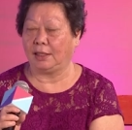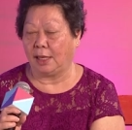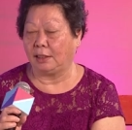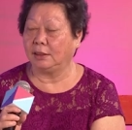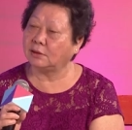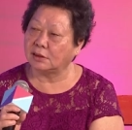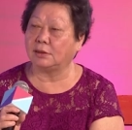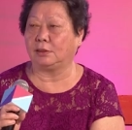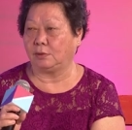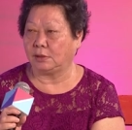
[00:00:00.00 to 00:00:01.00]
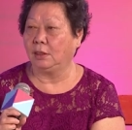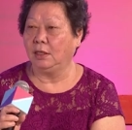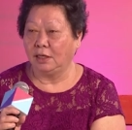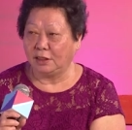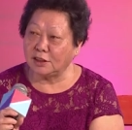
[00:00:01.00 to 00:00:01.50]
yeah, this is, the
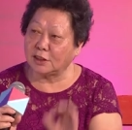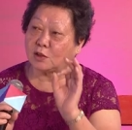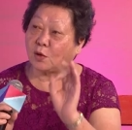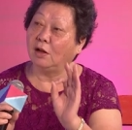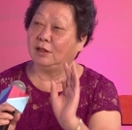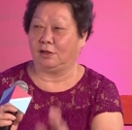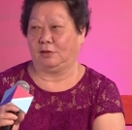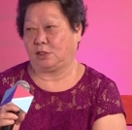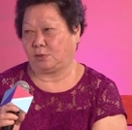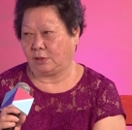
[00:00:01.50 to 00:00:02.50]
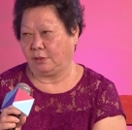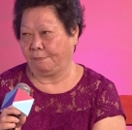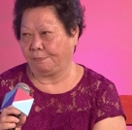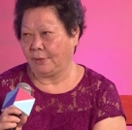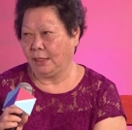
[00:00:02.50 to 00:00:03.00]
this is called the restaurant.
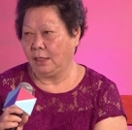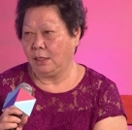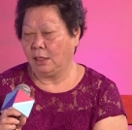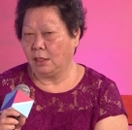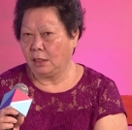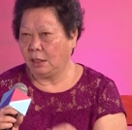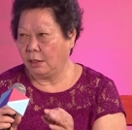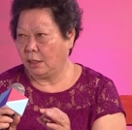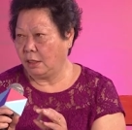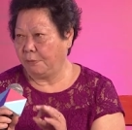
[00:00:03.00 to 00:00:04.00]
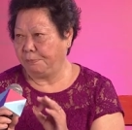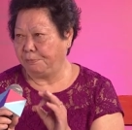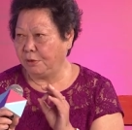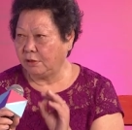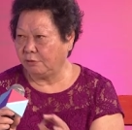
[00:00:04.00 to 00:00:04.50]
Mm.
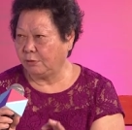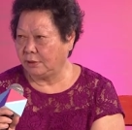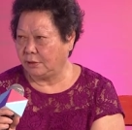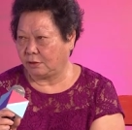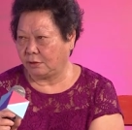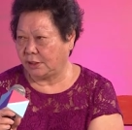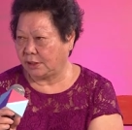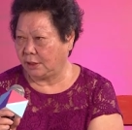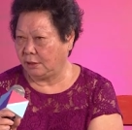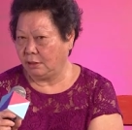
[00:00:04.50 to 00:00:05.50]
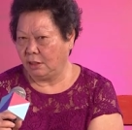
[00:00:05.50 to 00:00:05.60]
Beautiful decoration.